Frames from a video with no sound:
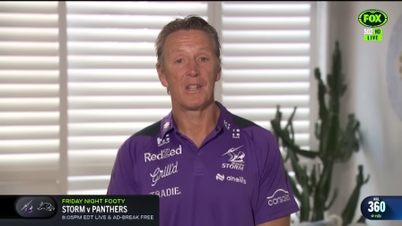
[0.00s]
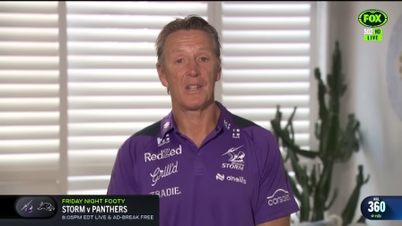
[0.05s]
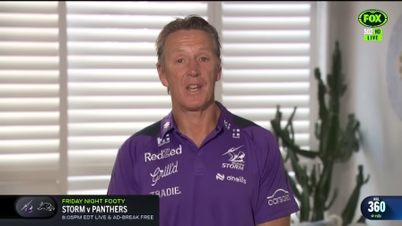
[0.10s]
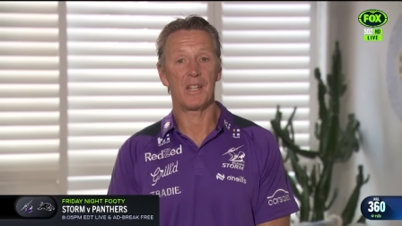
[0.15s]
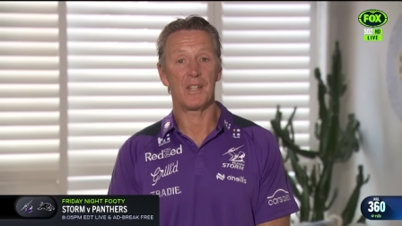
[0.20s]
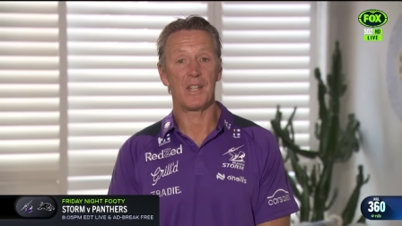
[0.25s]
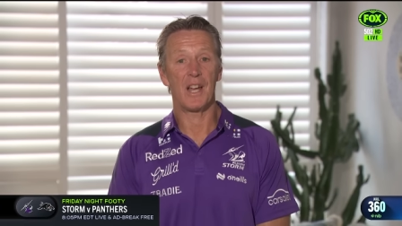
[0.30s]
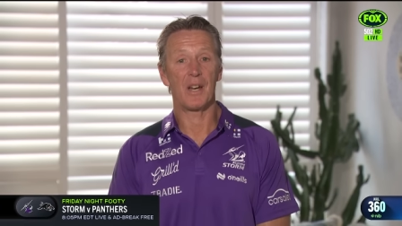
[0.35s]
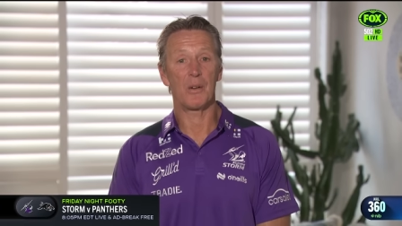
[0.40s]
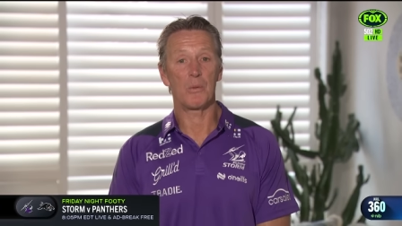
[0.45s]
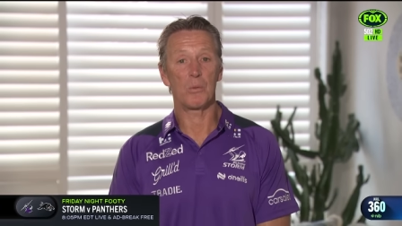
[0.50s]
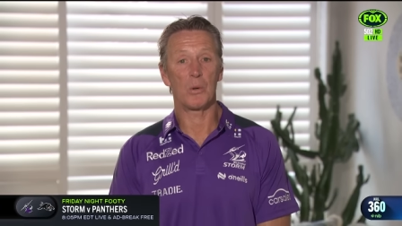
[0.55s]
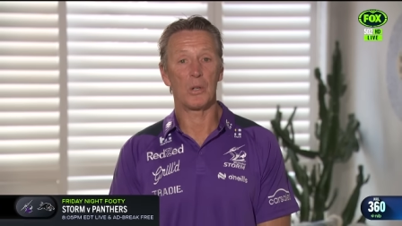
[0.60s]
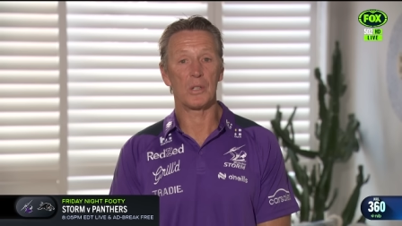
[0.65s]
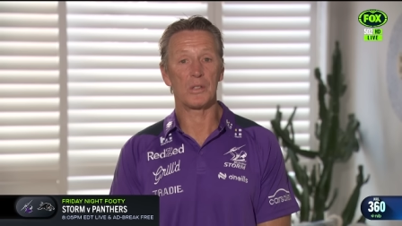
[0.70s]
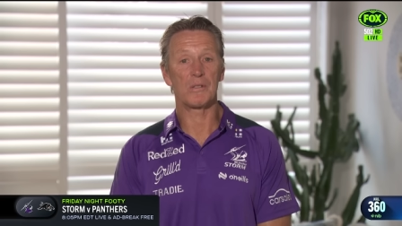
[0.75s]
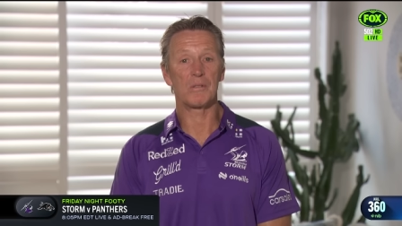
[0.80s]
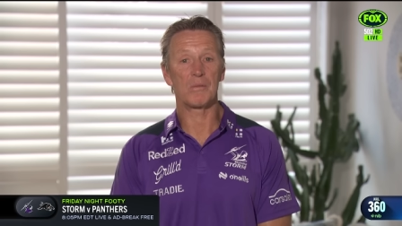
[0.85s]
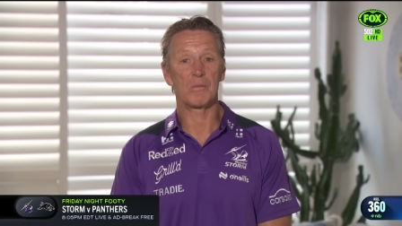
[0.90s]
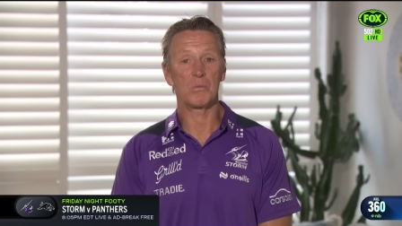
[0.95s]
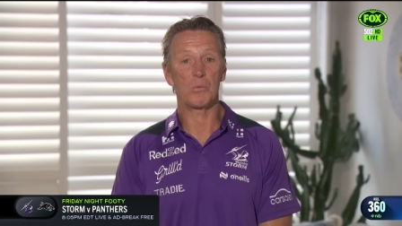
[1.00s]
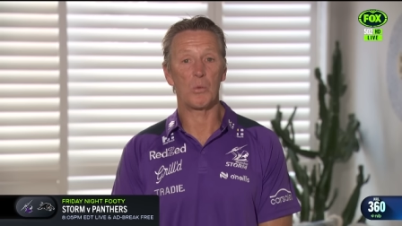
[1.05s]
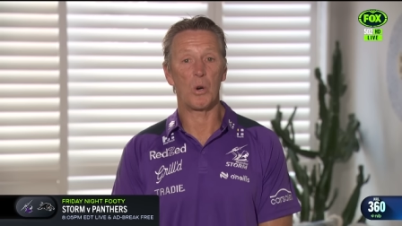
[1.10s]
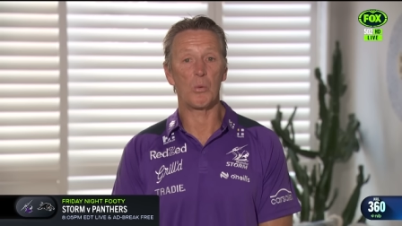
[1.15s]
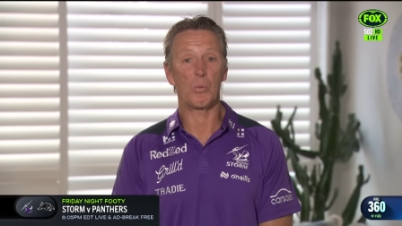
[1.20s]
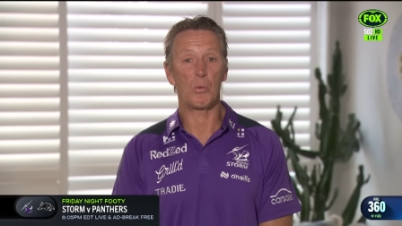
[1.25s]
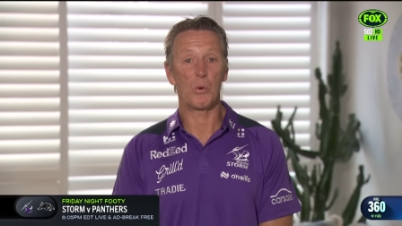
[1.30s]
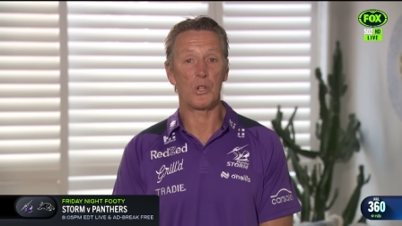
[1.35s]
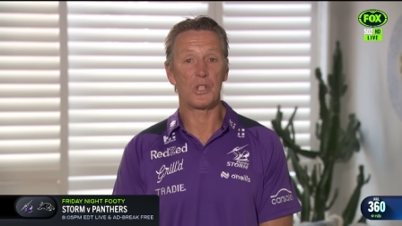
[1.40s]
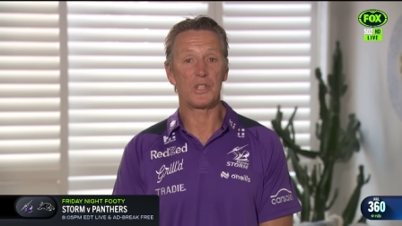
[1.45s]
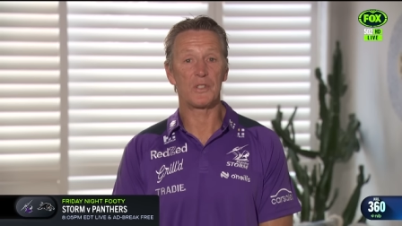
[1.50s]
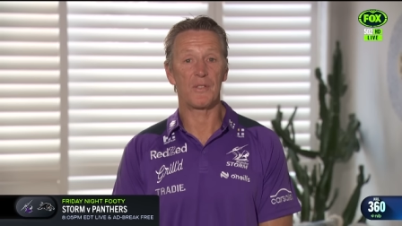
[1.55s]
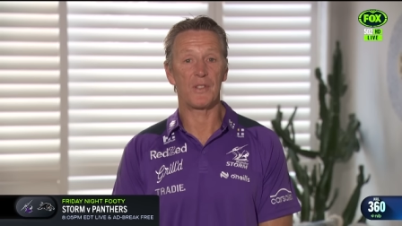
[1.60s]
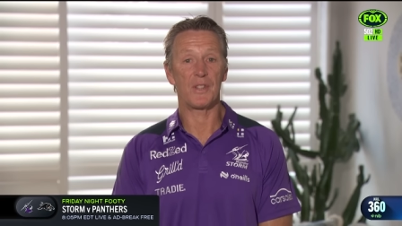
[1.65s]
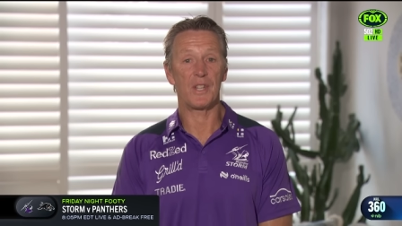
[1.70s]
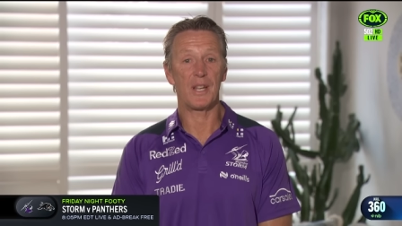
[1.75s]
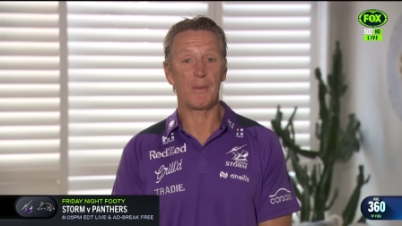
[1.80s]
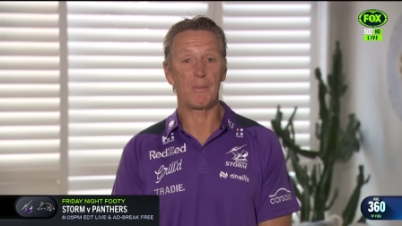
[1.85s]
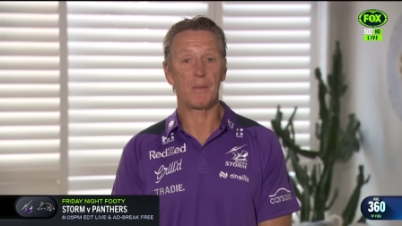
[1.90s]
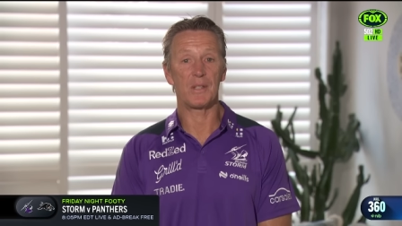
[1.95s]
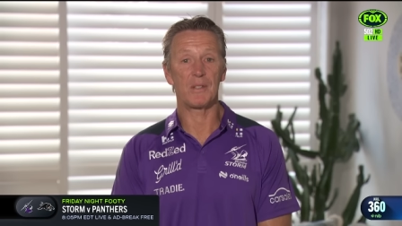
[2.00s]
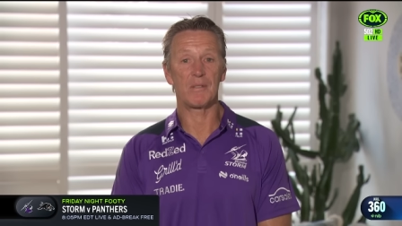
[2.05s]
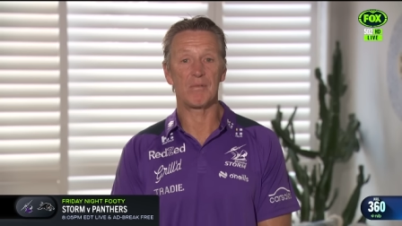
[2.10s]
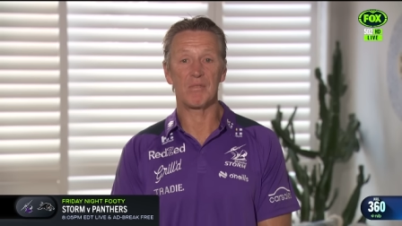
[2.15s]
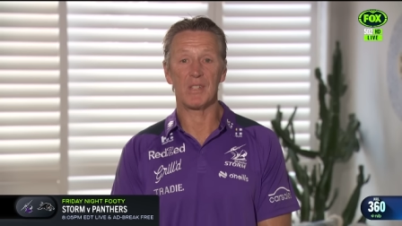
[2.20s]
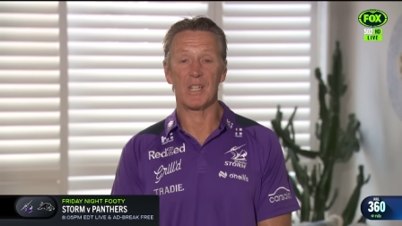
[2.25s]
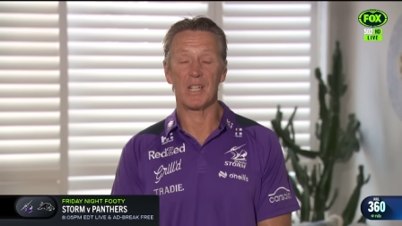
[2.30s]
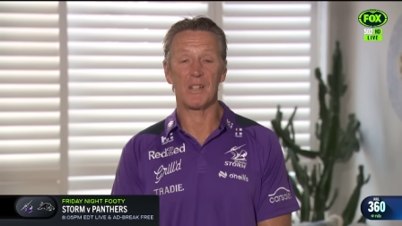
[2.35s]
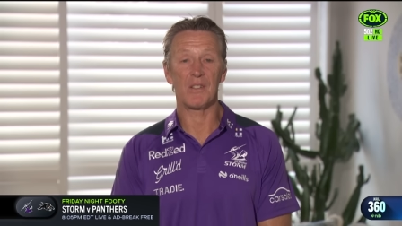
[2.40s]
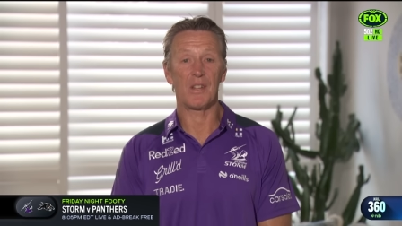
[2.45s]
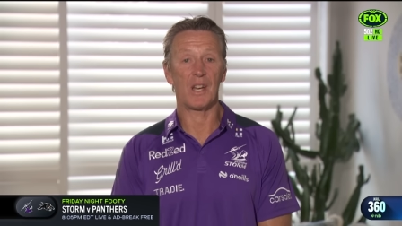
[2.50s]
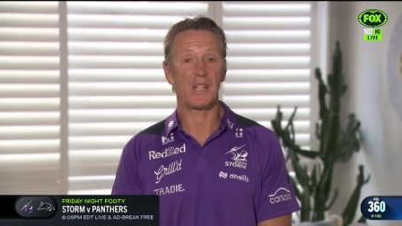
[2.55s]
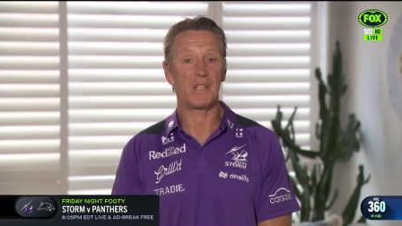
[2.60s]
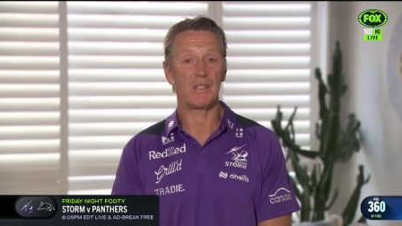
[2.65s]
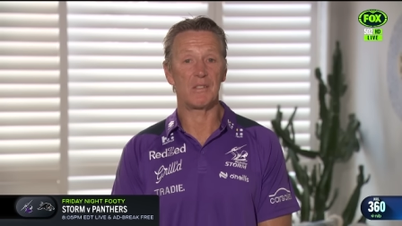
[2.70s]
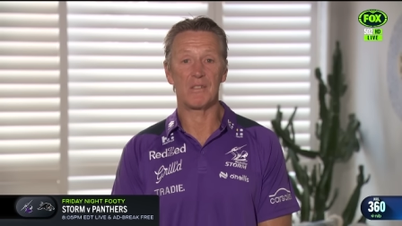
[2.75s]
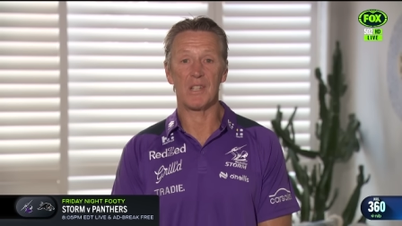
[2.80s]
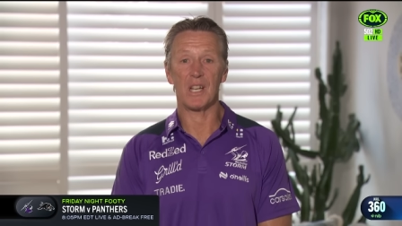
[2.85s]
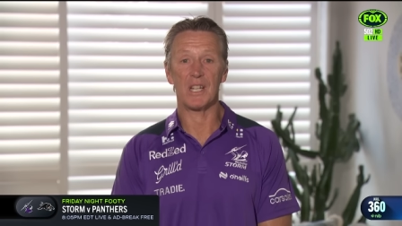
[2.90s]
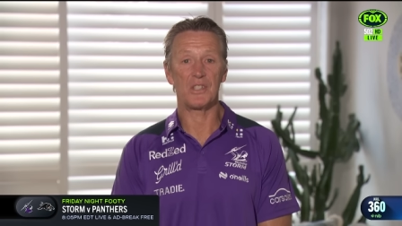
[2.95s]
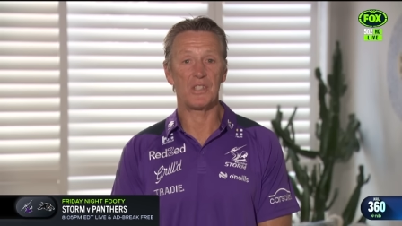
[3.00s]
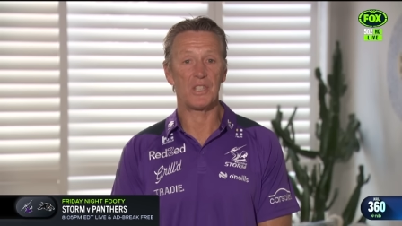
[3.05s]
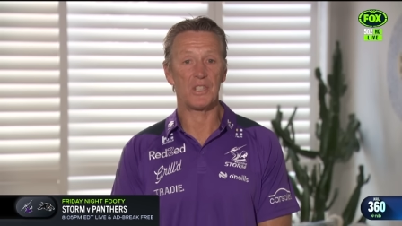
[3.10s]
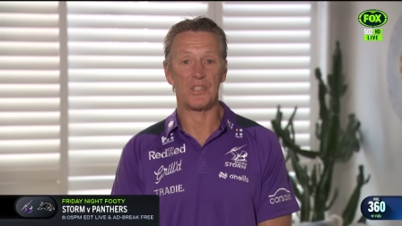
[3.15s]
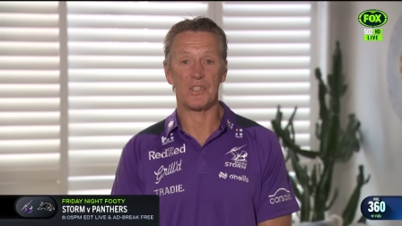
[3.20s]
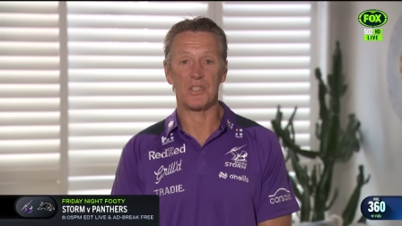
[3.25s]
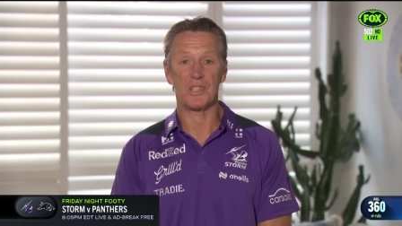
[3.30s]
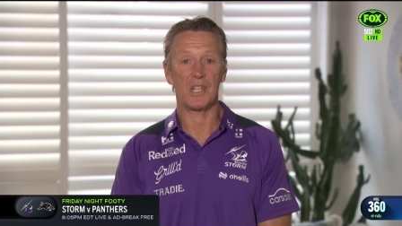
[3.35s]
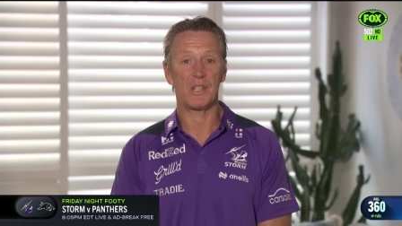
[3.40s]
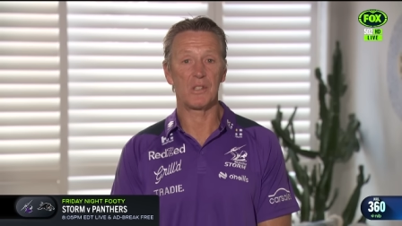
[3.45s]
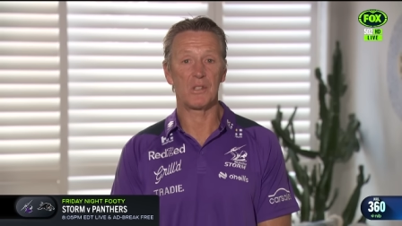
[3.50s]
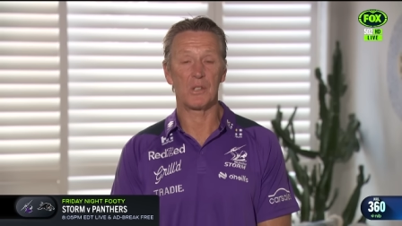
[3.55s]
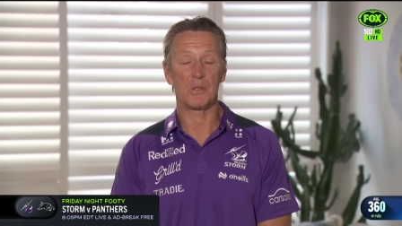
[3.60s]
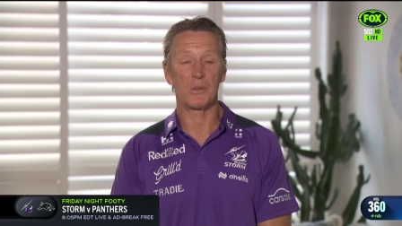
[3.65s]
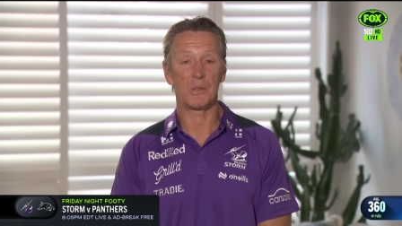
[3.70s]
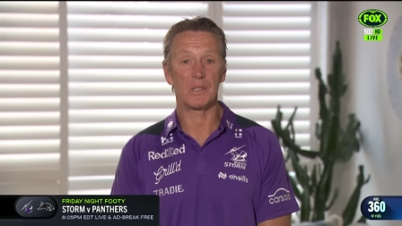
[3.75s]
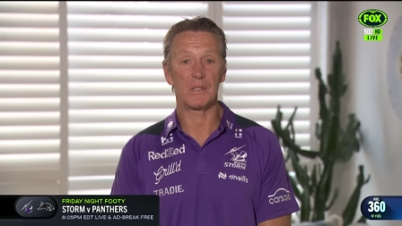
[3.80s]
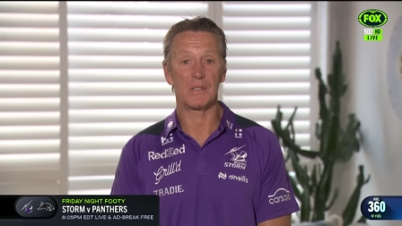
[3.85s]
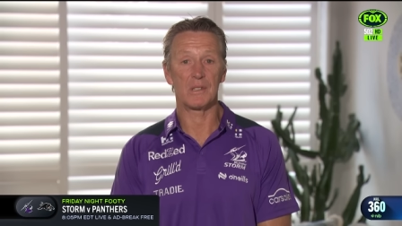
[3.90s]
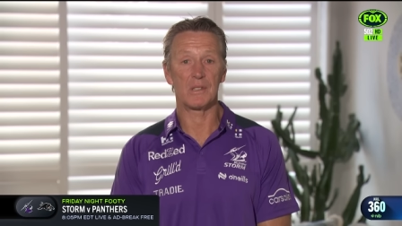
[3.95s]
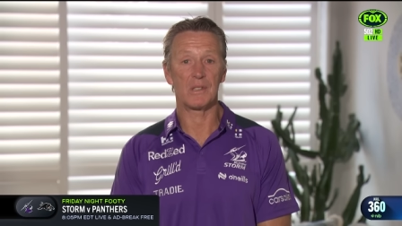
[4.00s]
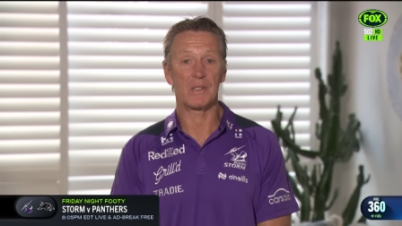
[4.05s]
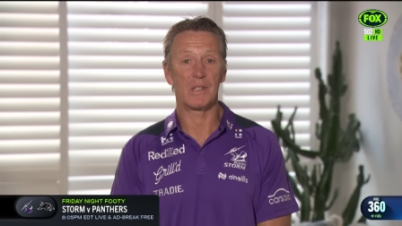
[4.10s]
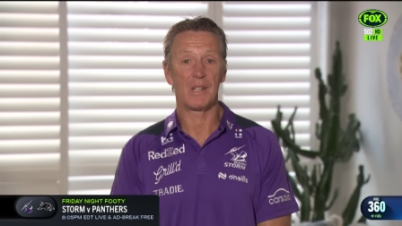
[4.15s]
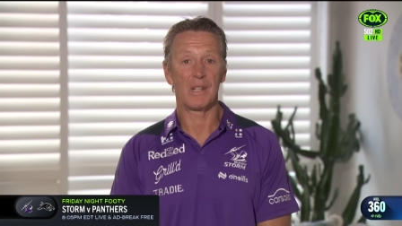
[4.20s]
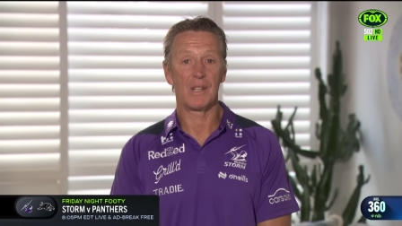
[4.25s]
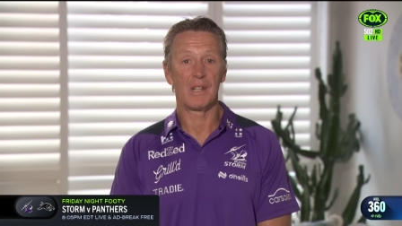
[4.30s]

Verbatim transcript: they know what what works for them, and you know they they just stick to it, and